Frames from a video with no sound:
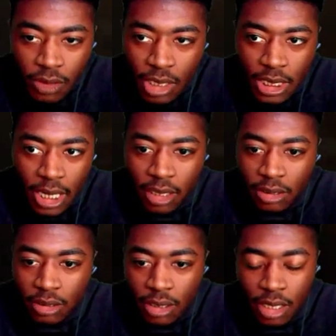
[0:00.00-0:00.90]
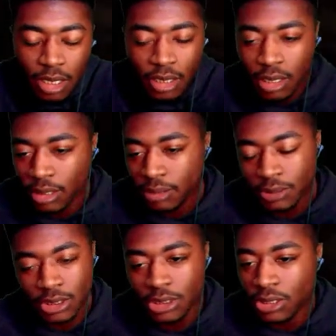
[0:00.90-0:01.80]
yeah, oh, I'm
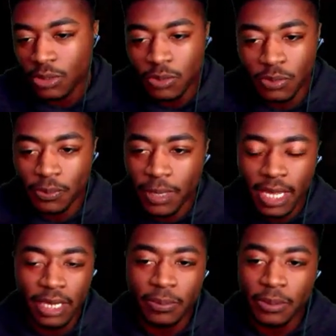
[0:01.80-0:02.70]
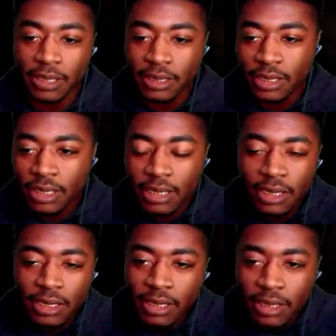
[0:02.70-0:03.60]
just so mad, but
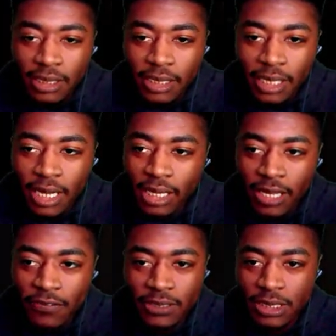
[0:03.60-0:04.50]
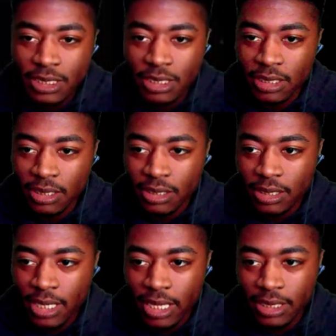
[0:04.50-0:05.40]
I love just
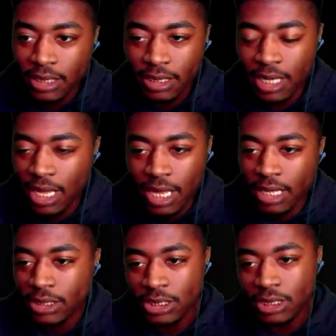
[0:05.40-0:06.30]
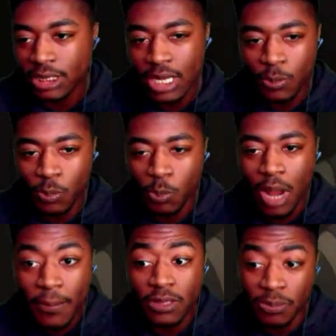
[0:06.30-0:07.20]
he's just like
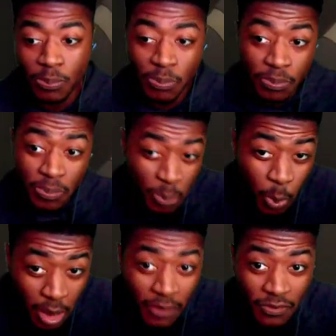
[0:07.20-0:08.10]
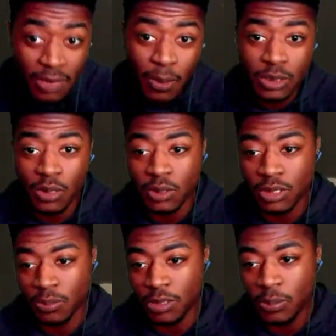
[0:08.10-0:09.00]
probably one of the most
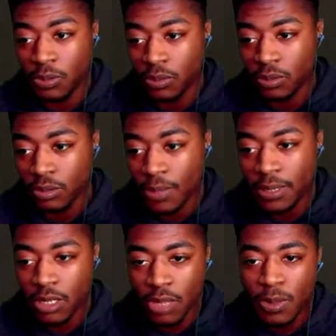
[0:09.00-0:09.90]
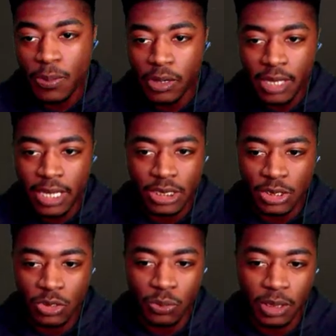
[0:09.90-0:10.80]
wholesome people. I mean, the other people are nice
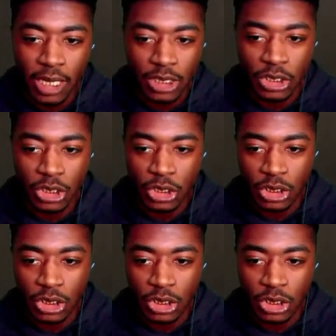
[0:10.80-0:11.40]
too, but like she